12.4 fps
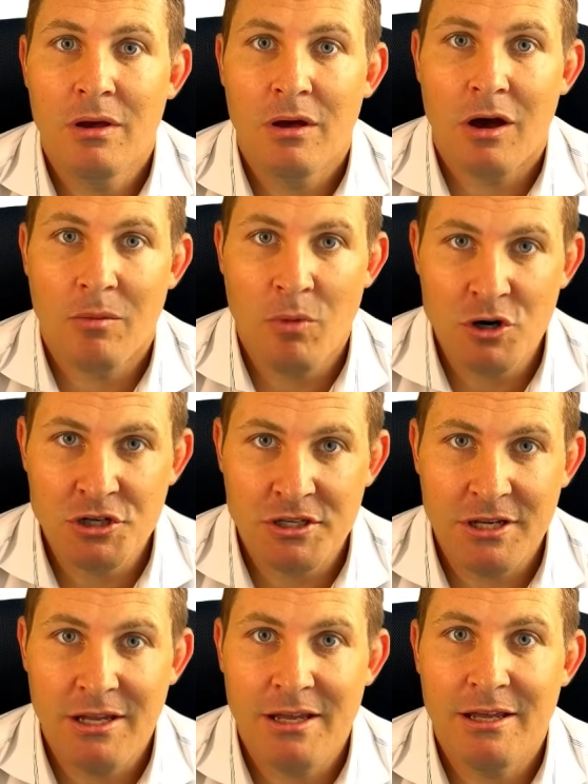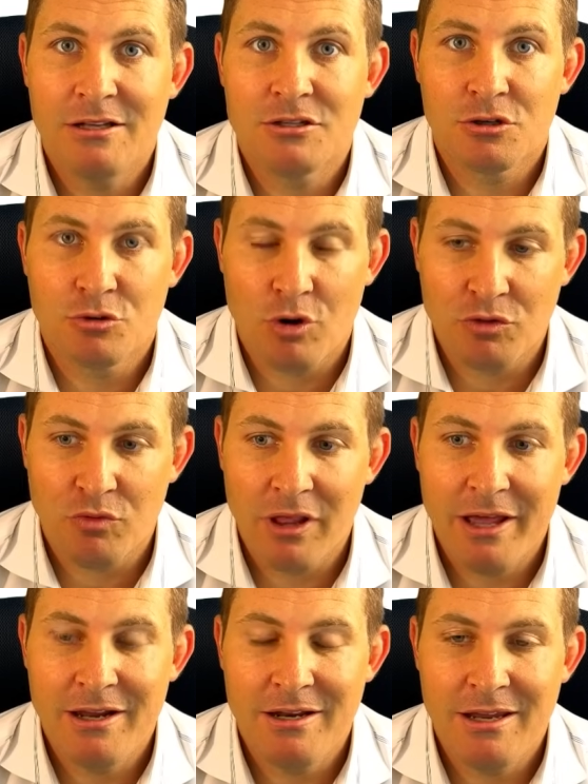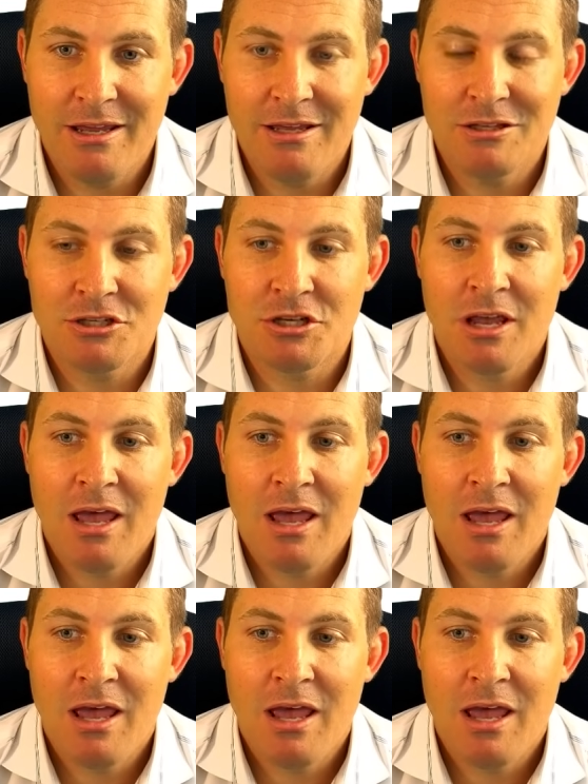emergency needs, growth related needs,